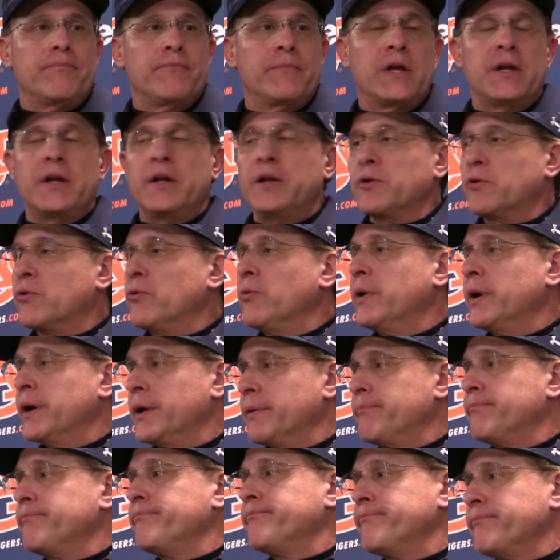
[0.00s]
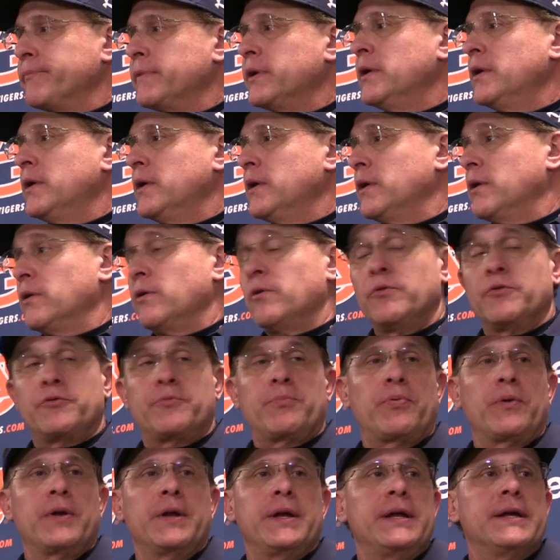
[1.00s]
They didn't quit. There was
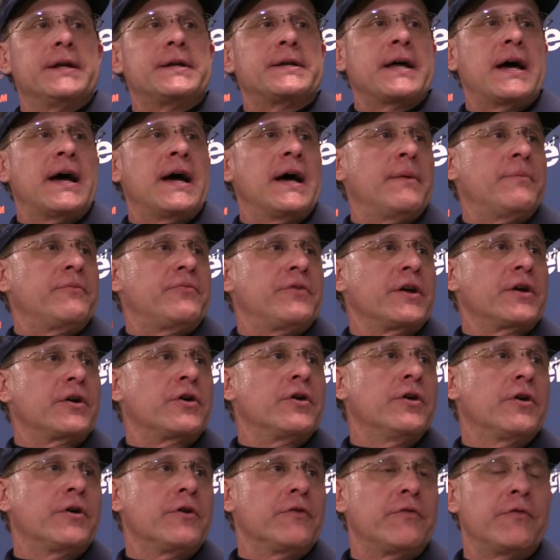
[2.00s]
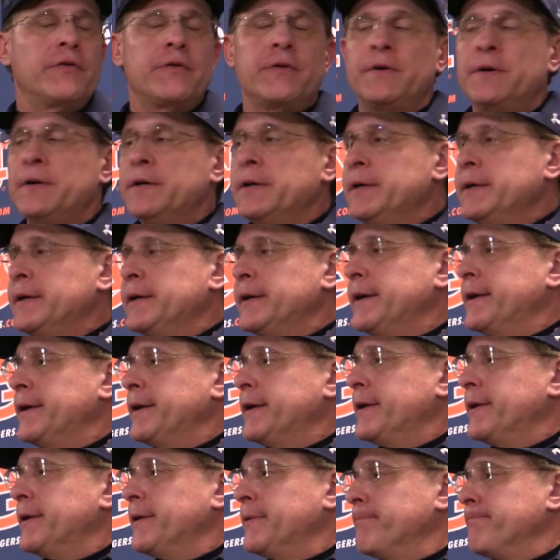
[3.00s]
plenty of times they could have.
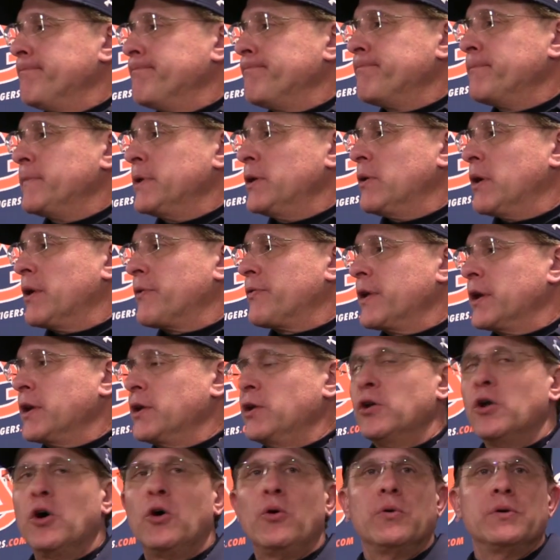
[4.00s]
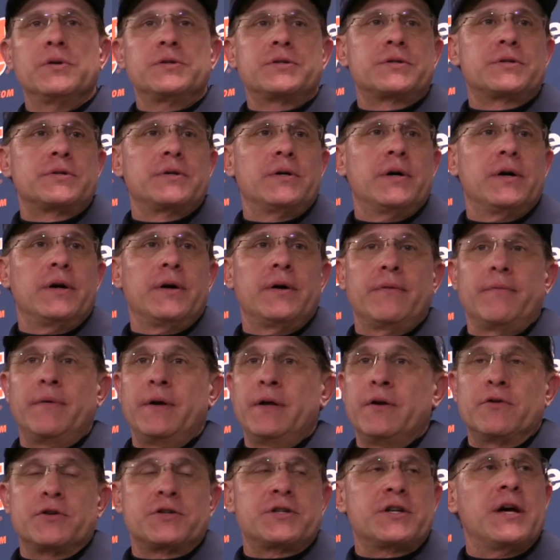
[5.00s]
You know, I think Noah's
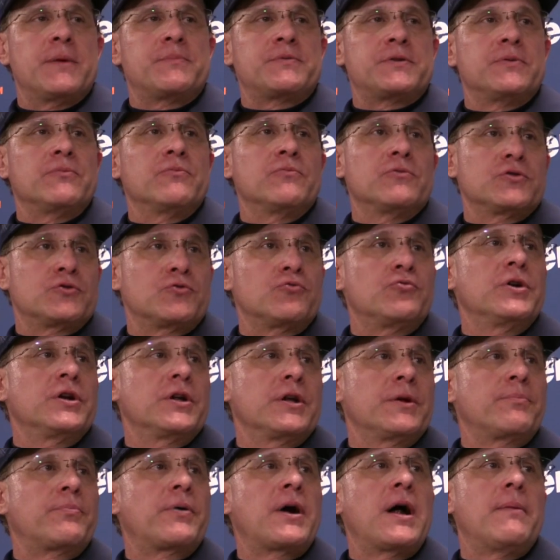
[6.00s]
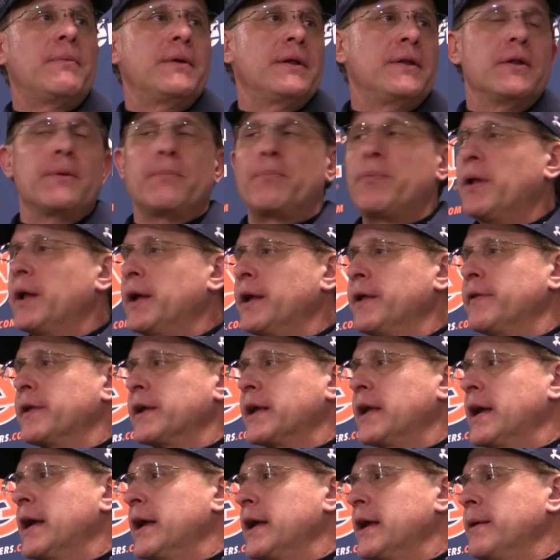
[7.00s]
interception was really probably the play of the
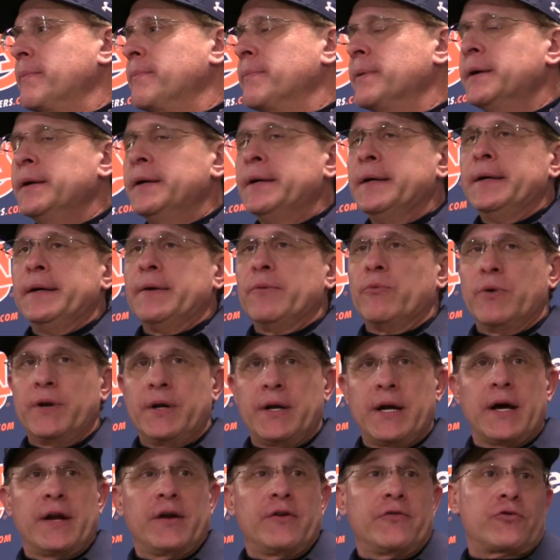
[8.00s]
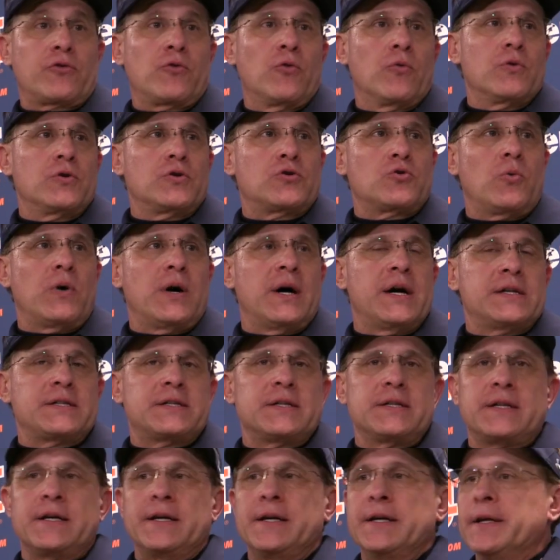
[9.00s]
game. Went down and scored
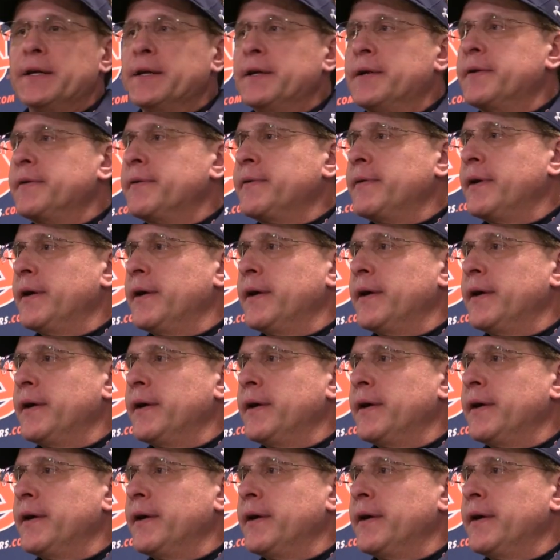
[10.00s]
twice at the end.